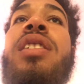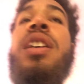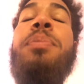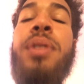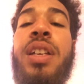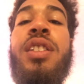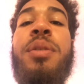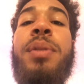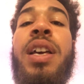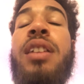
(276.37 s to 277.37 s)
deep and
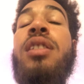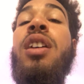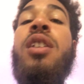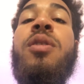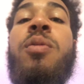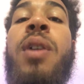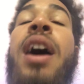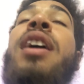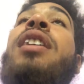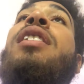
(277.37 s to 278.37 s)
intimate as love?
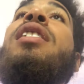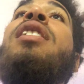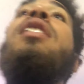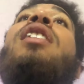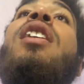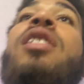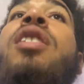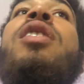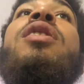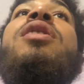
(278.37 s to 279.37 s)
Why on
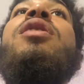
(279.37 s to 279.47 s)
earth